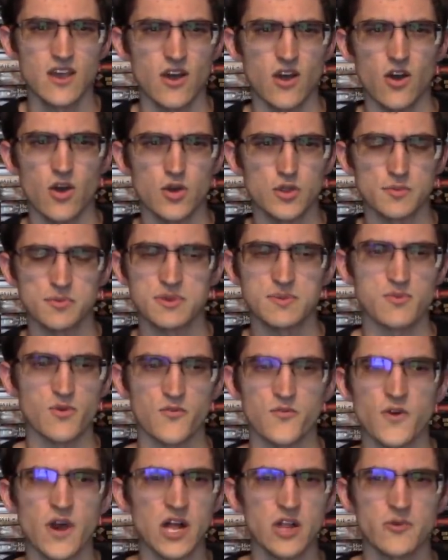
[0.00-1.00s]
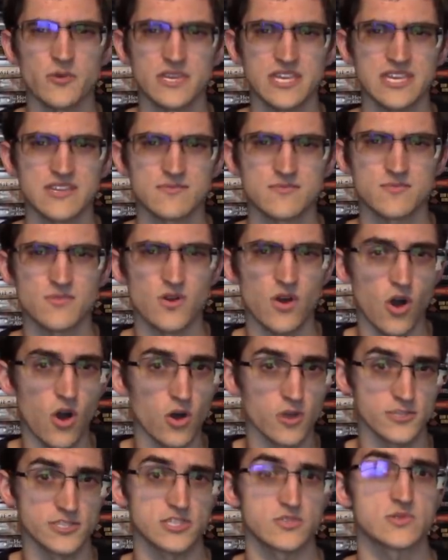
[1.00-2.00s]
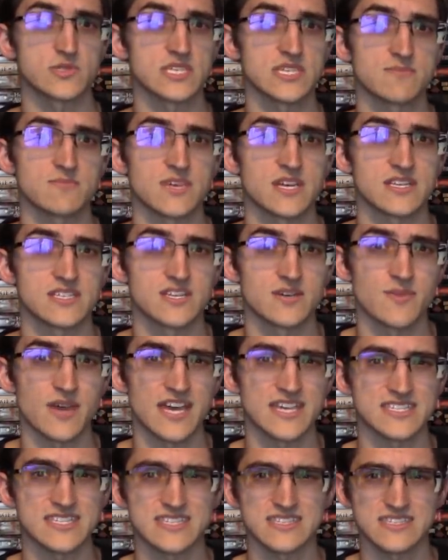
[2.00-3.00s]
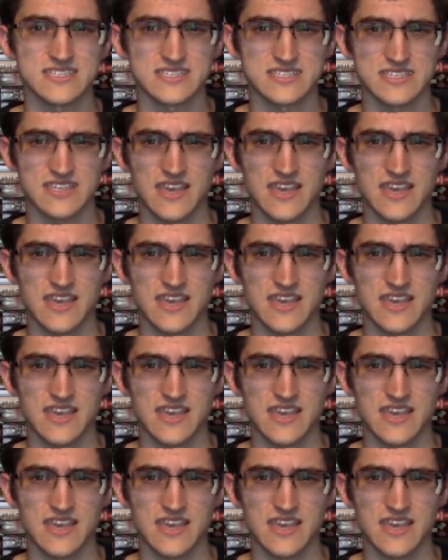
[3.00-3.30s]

all the people following him also seem like dumbasses,